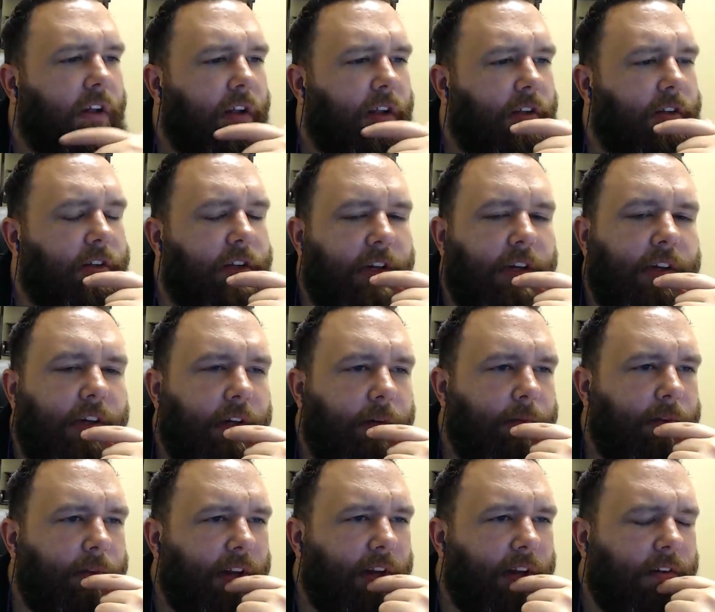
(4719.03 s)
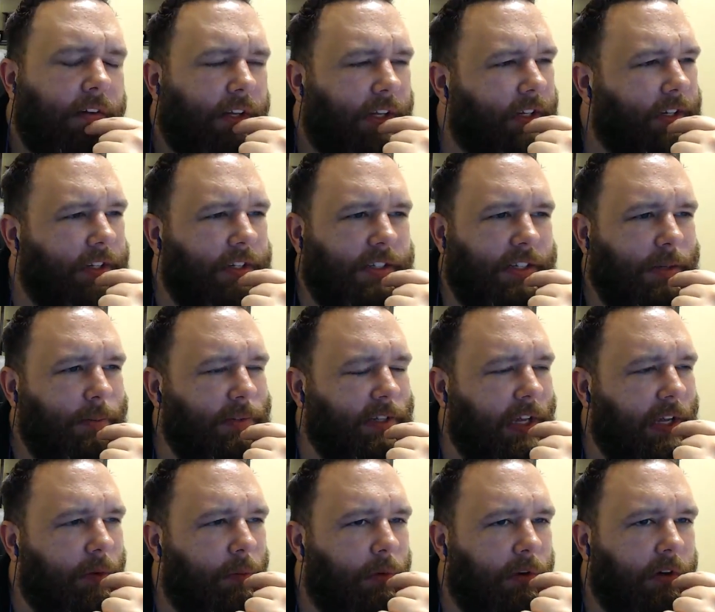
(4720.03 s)
Yeah, I mean, it just seems
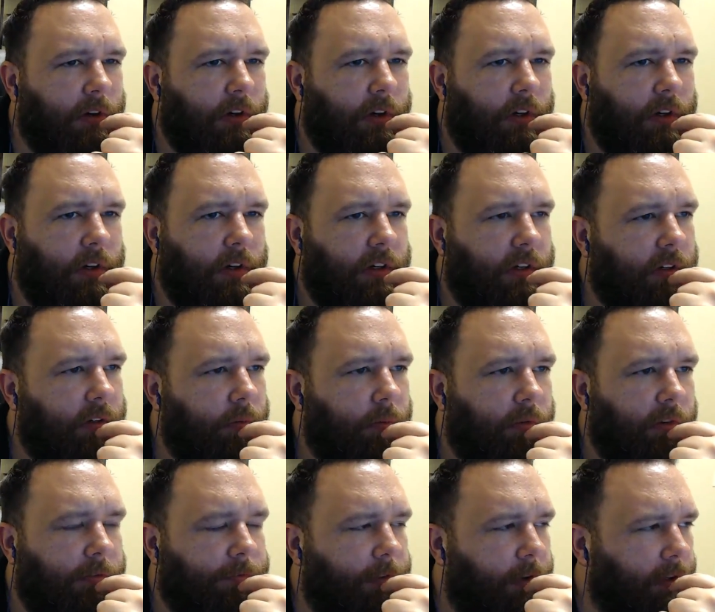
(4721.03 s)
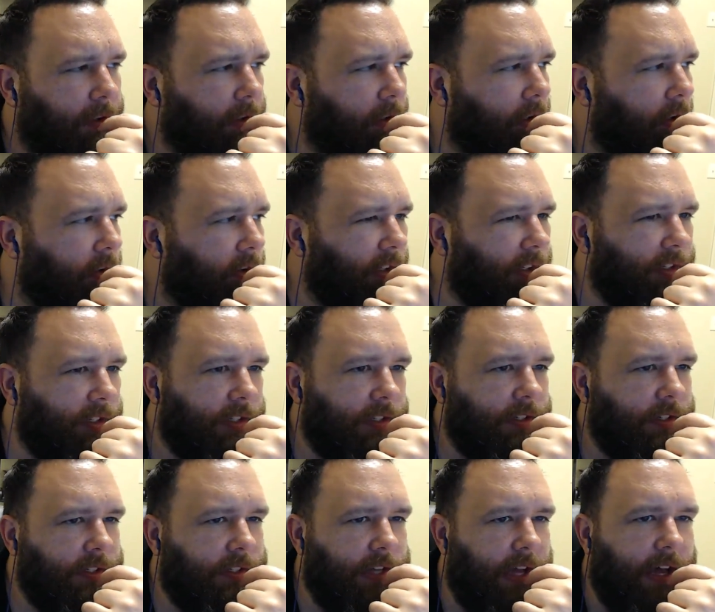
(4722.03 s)
like we're further along as a
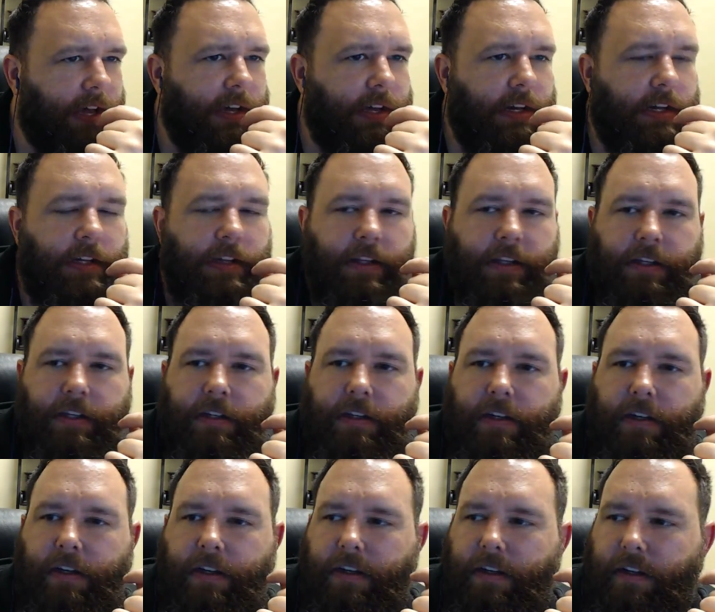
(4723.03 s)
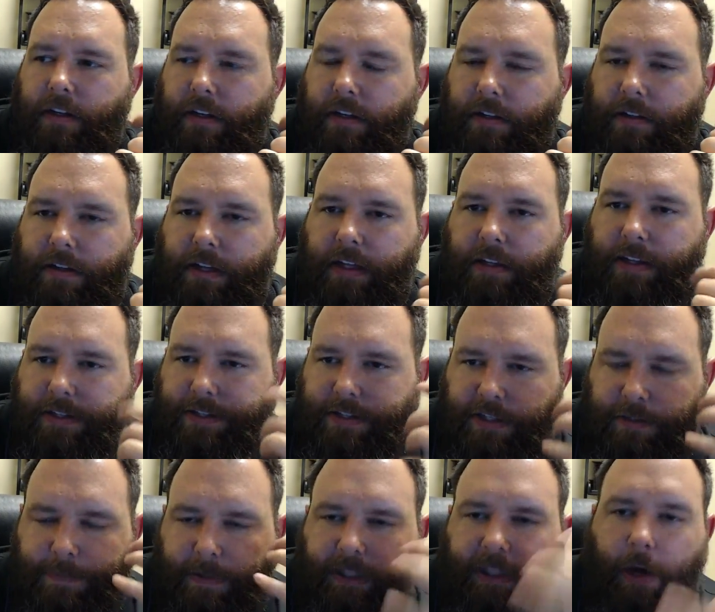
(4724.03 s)
society that this
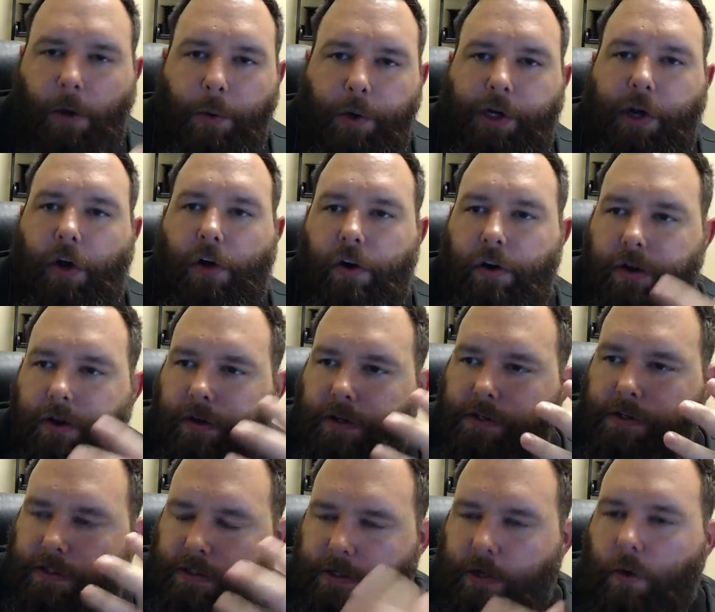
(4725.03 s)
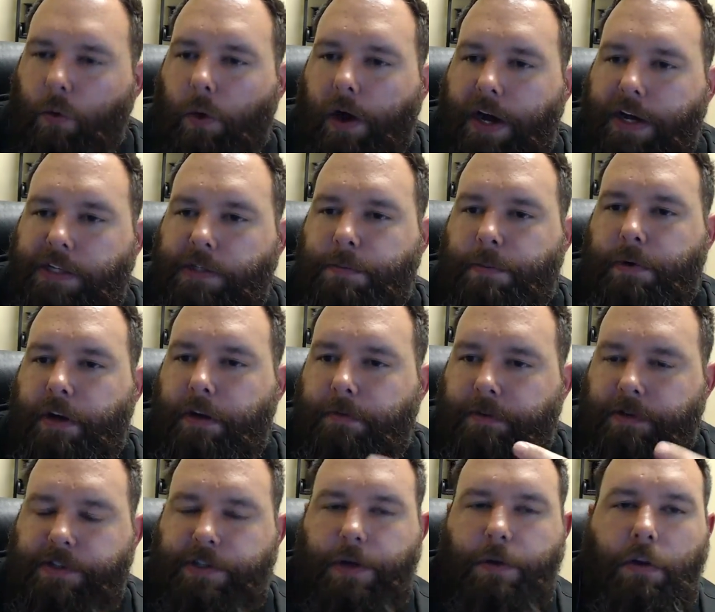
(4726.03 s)
has been going on so widespread for
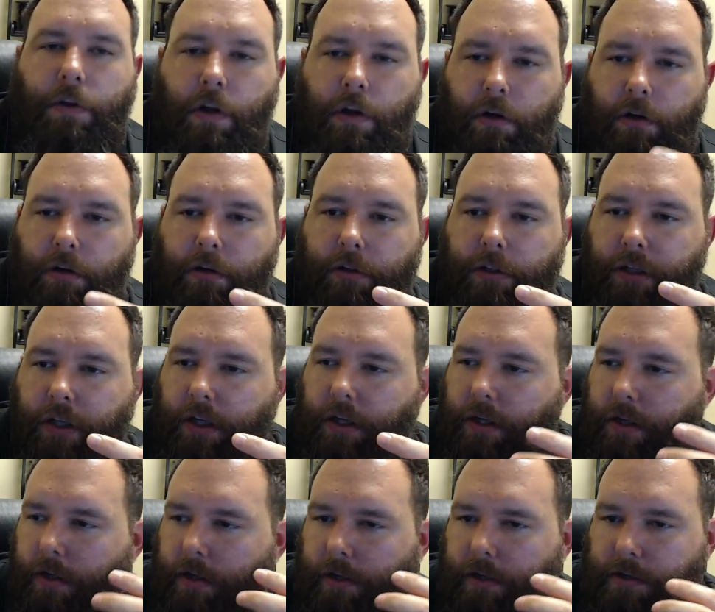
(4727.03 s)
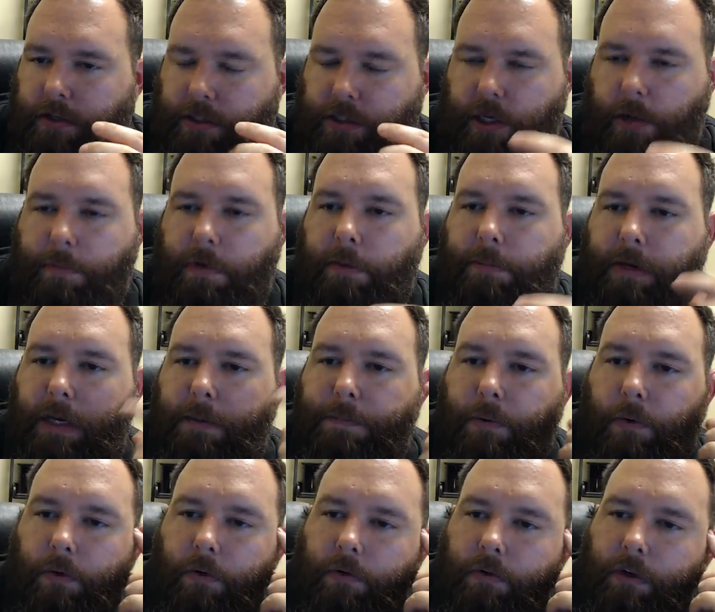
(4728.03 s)
so long to so many
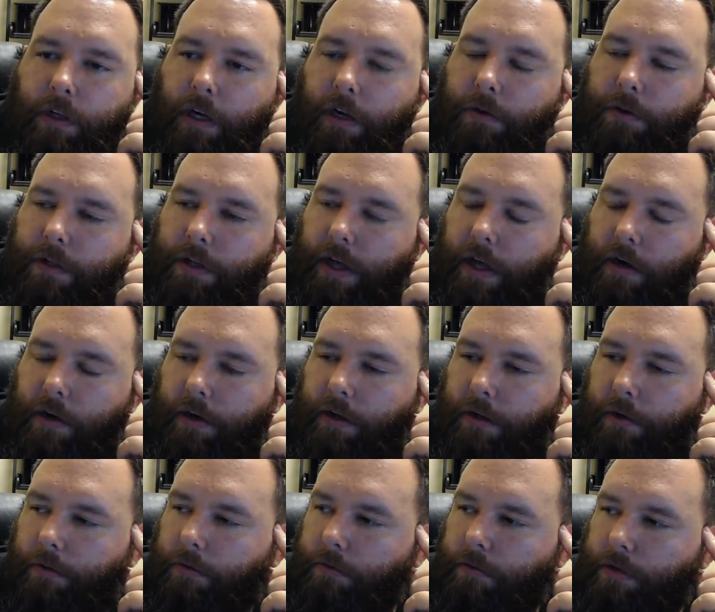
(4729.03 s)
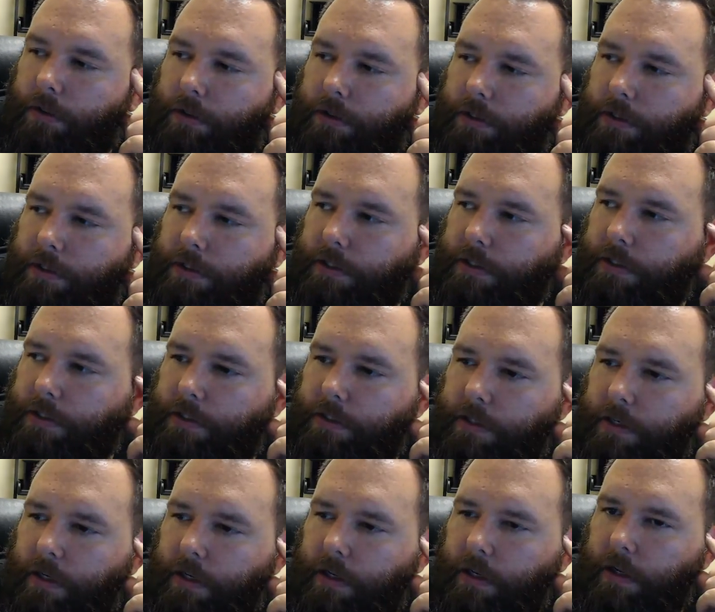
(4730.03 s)
people. I don't know. It just is.
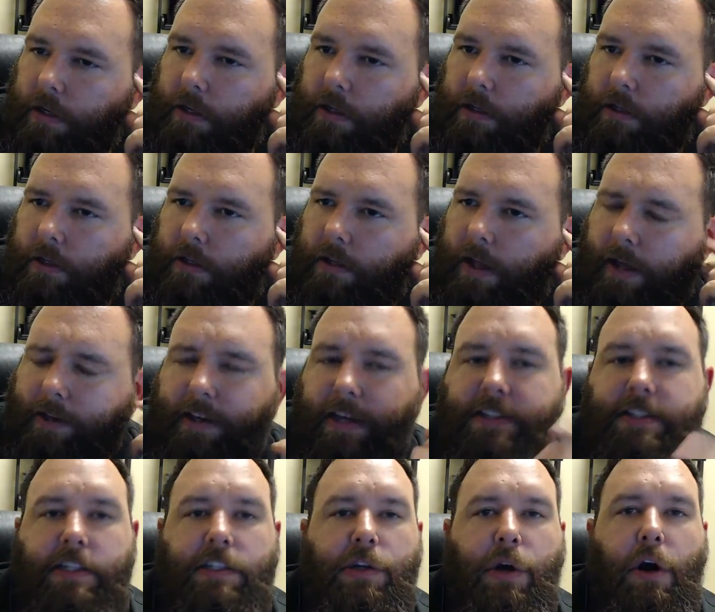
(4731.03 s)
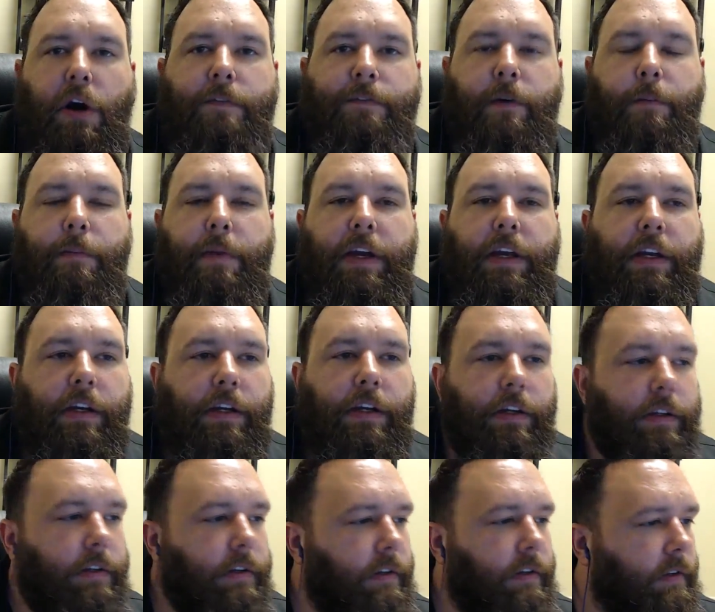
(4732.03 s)
I guess it's hard for me
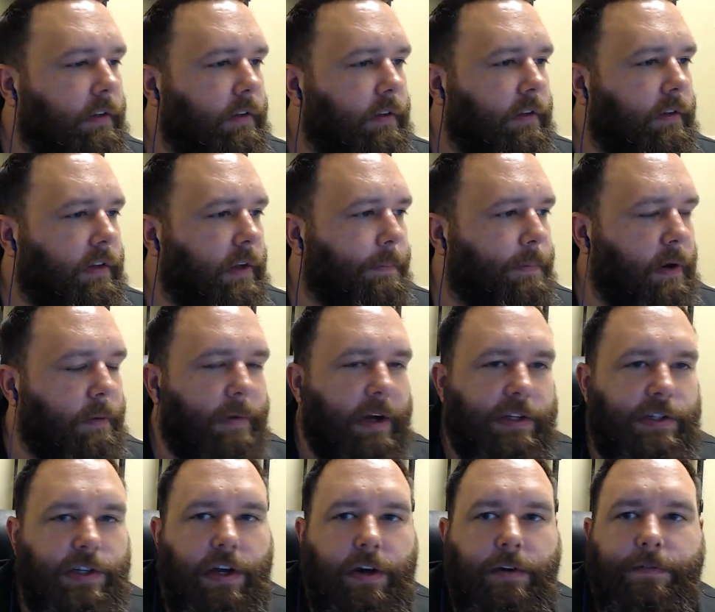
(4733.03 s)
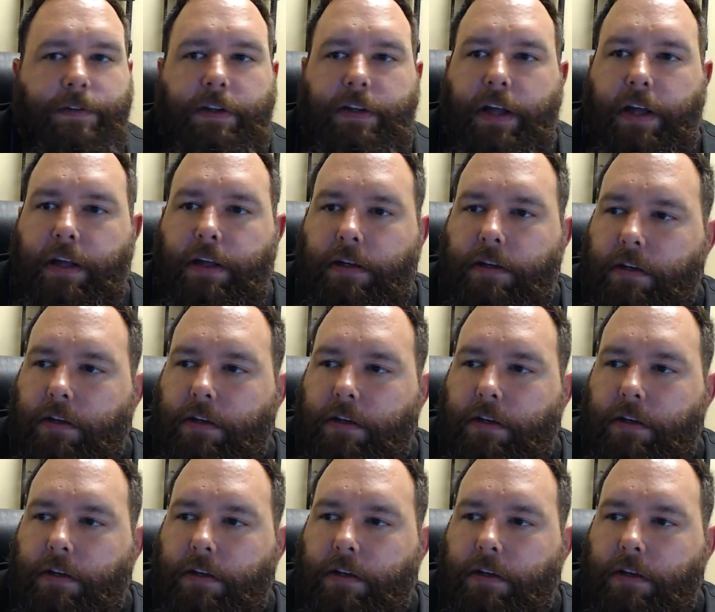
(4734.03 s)
to put myself in that